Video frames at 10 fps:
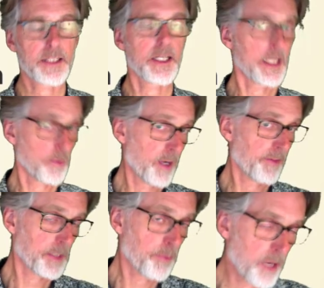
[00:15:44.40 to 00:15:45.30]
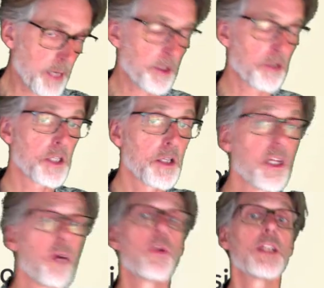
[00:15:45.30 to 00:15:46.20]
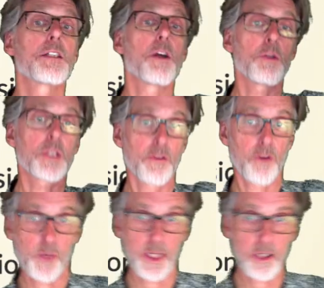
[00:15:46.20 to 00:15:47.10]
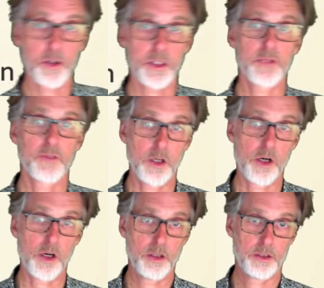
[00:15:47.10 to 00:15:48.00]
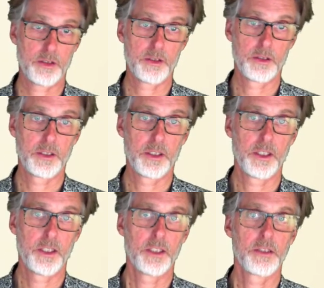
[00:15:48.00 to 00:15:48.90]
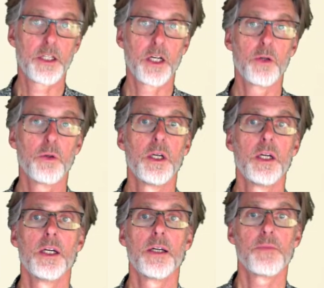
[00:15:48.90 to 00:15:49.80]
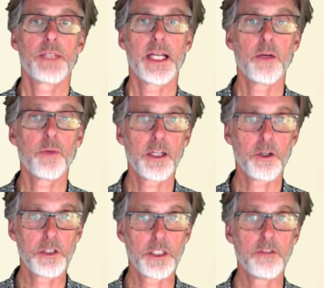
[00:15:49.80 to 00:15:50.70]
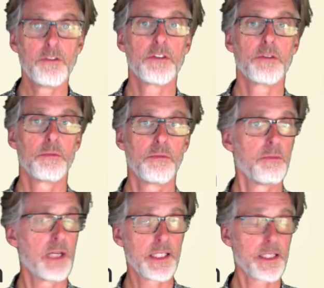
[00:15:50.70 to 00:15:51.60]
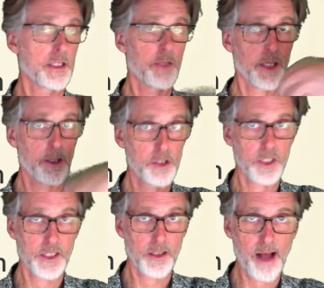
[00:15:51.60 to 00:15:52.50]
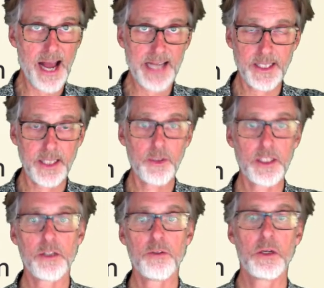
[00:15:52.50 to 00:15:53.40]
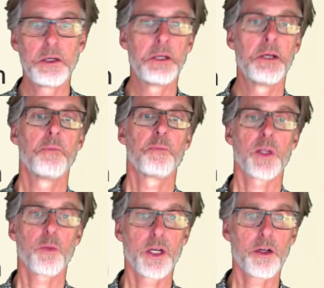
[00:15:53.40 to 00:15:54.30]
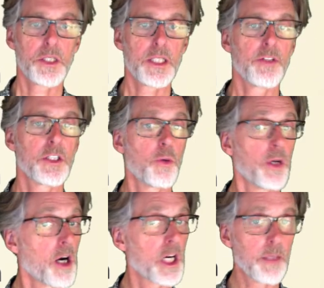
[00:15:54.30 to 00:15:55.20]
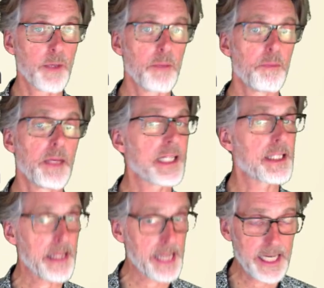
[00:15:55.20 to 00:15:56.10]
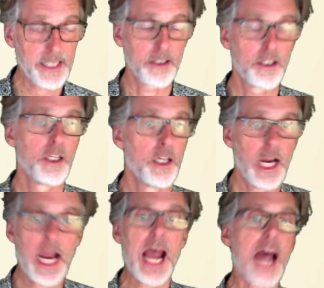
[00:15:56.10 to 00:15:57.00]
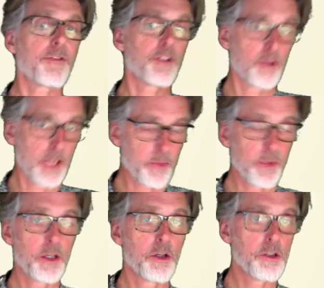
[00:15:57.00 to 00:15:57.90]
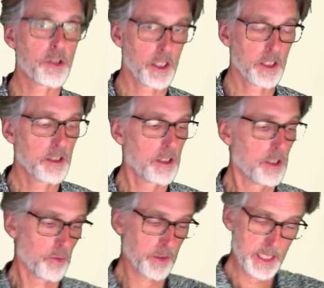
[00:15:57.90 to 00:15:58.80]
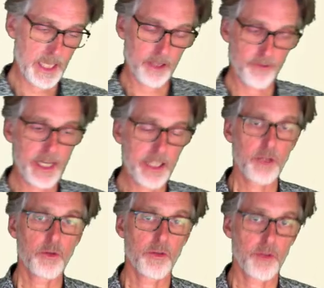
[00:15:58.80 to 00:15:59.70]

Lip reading: as one of its parameters the result of a recursive call. So tail recursive means the recursion's the last thing we do. Recursive into an argument means that after that recursion, we'll take the value of the